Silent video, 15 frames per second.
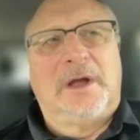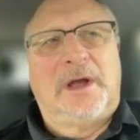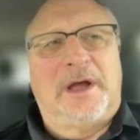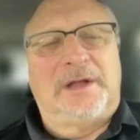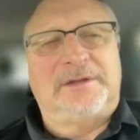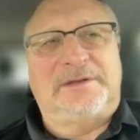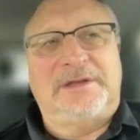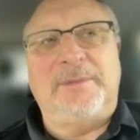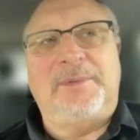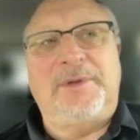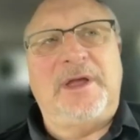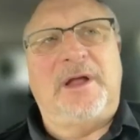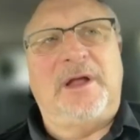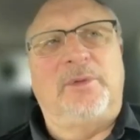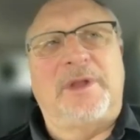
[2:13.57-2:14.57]
Uh,
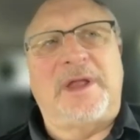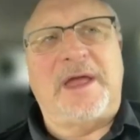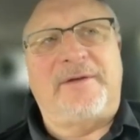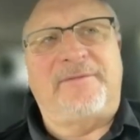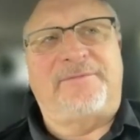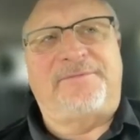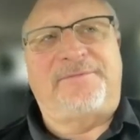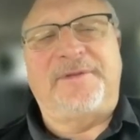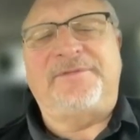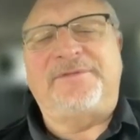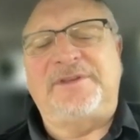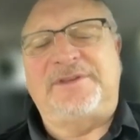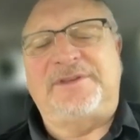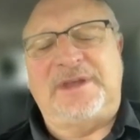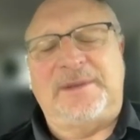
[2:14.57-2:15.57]
TBL will have
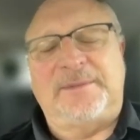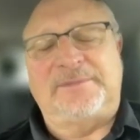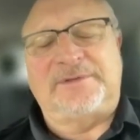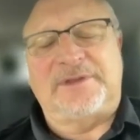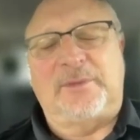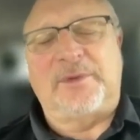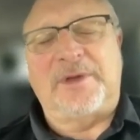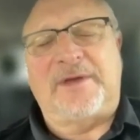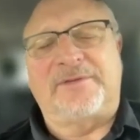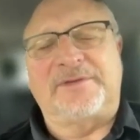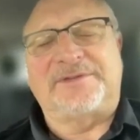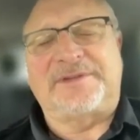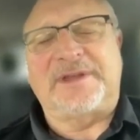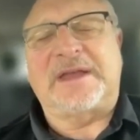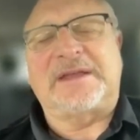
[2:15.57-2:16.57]
50 teams, and then we have a
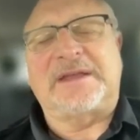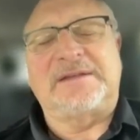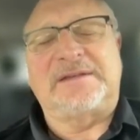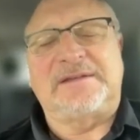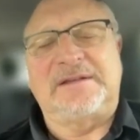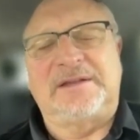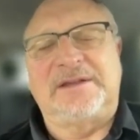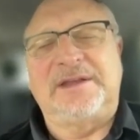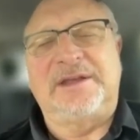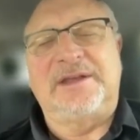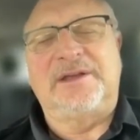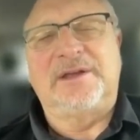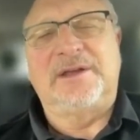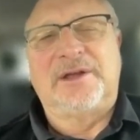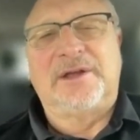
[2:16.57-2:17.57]
second
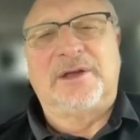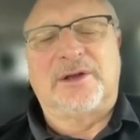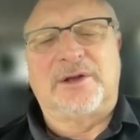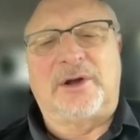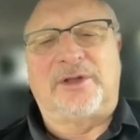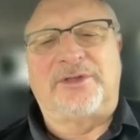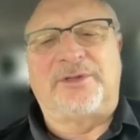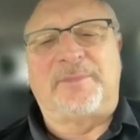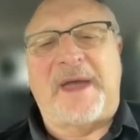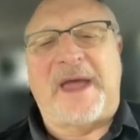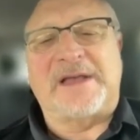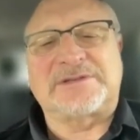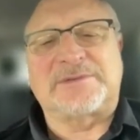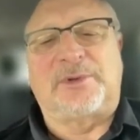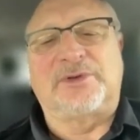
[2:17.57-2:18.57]
league called the
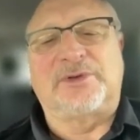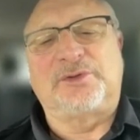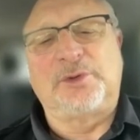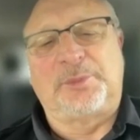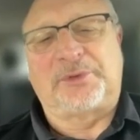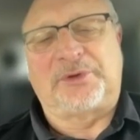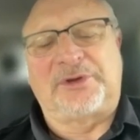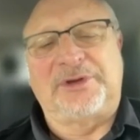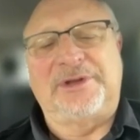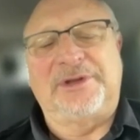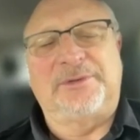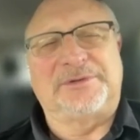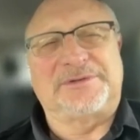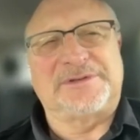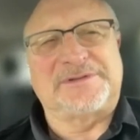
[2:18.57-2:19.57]
Basketball Super League,
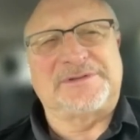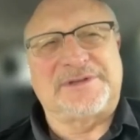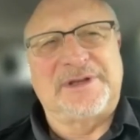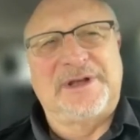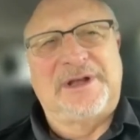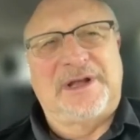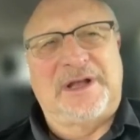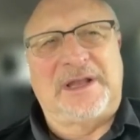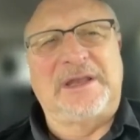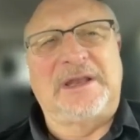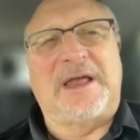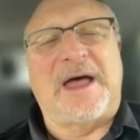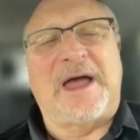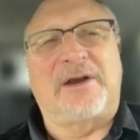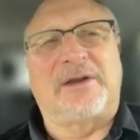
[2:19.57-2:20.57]
which is a
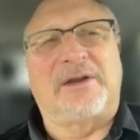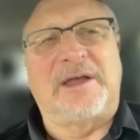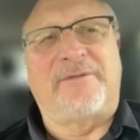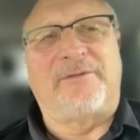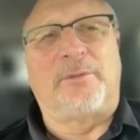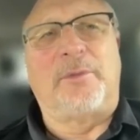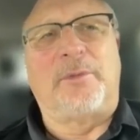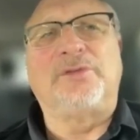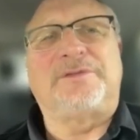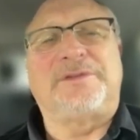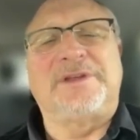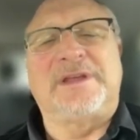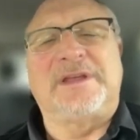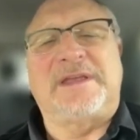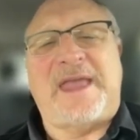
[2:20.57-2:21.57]
little higher level,
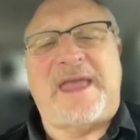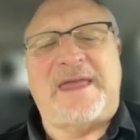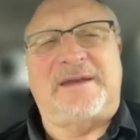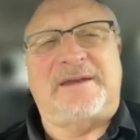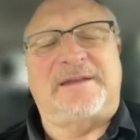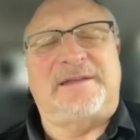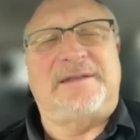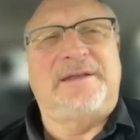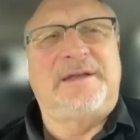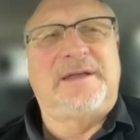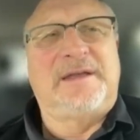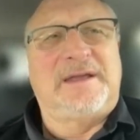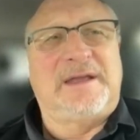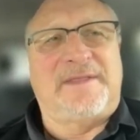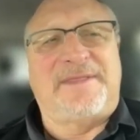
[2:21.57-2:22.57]
mostly in Canada,
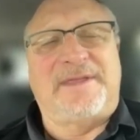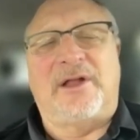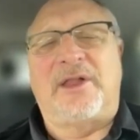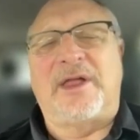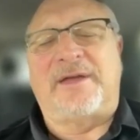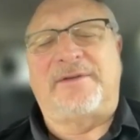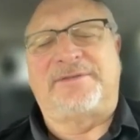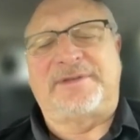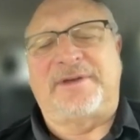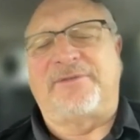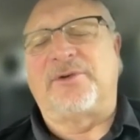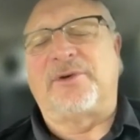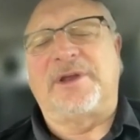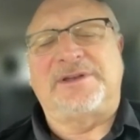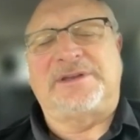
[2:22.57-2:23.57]
and they'll have
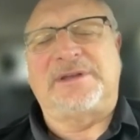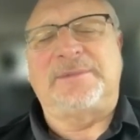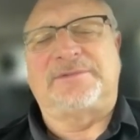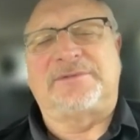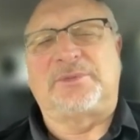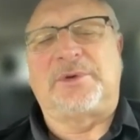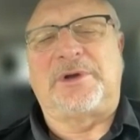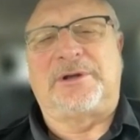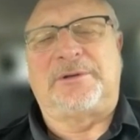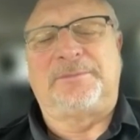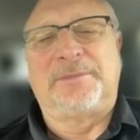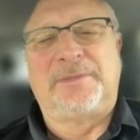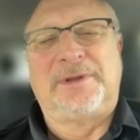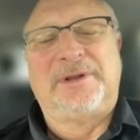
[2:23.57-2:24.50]
seven or eight teams as well.